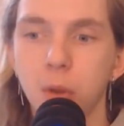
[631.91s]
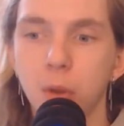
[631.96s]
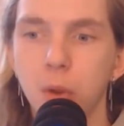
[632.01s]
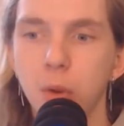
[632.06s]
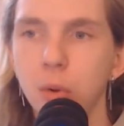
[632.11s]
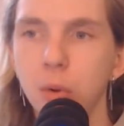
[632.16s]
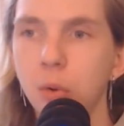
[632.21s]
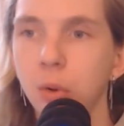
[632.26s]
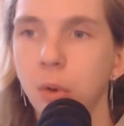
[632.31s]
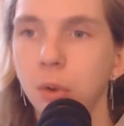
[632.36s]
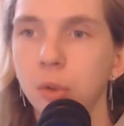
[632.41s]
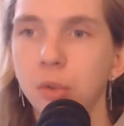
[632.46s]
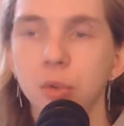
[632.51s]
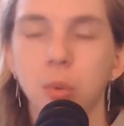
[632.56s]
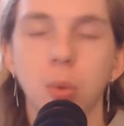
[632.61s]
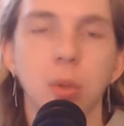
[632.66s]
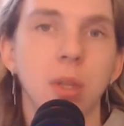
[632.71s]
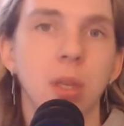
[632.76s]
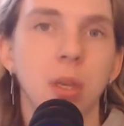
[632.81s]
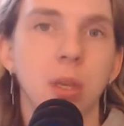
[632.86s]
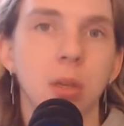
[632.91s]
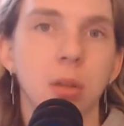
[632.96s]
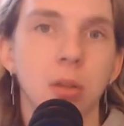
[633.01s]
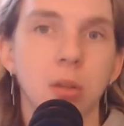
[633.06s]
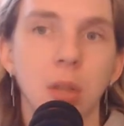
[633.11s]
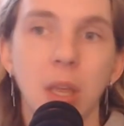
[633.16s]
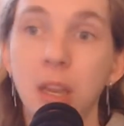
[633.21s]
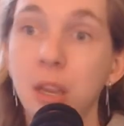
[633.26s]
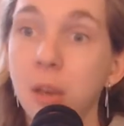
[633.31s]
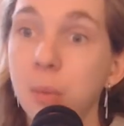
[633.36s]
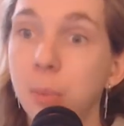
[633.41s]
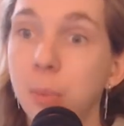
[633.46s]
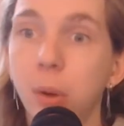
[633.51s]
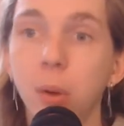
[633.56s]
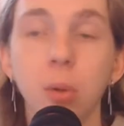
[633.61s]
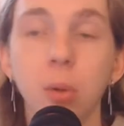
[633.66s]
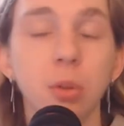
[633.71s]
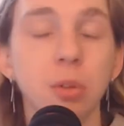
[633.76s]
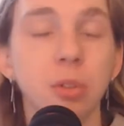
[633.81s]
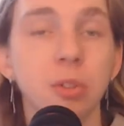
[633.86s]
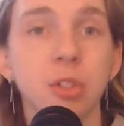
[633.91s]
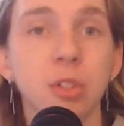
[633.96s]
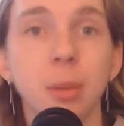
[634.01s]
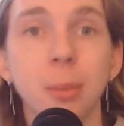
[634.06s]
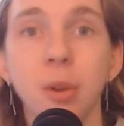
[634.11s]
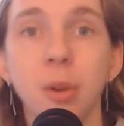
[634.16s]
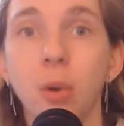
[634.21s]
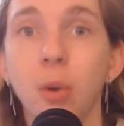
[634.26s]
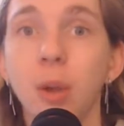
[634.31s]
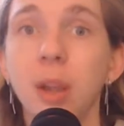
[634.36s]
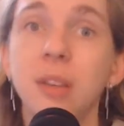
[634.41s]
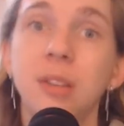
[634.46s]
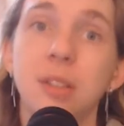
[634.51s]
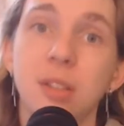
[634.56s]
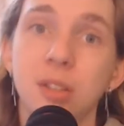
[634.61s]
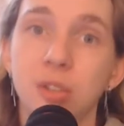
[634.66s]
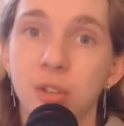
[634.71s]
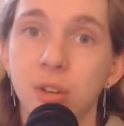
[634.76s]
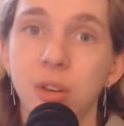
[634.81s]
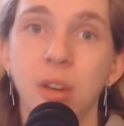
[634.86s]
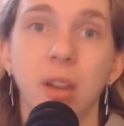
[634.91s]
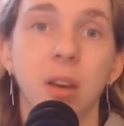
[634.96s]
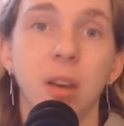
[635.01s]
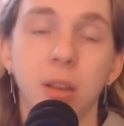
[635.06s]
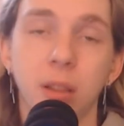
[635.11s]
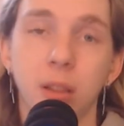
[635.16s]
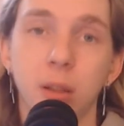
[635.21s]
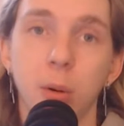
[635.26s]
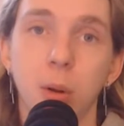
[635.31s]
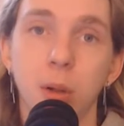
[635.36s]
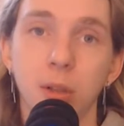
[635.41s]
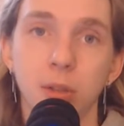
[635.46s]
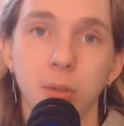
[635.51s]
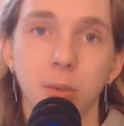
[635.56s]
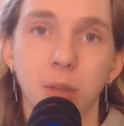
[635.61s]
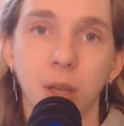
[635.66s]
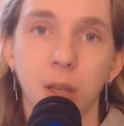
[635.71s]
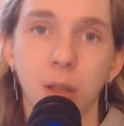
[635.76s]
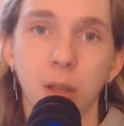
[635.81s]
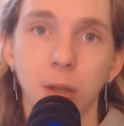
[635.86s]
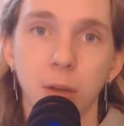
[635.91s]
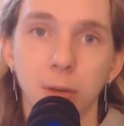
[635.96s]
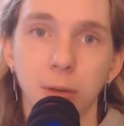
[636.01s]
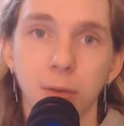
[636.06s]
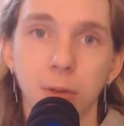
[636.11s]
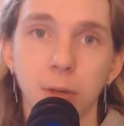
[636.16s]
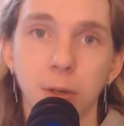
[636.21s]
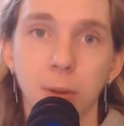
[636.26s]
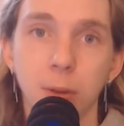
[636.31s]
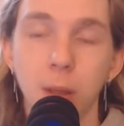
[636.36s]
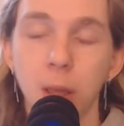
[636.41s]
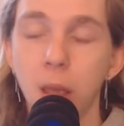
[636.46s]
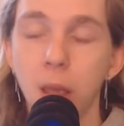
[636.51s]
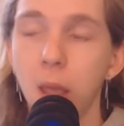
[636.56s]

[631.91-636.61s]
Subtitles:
Who knows what they could pull some crazy shit out of their ass with Halo Infinite.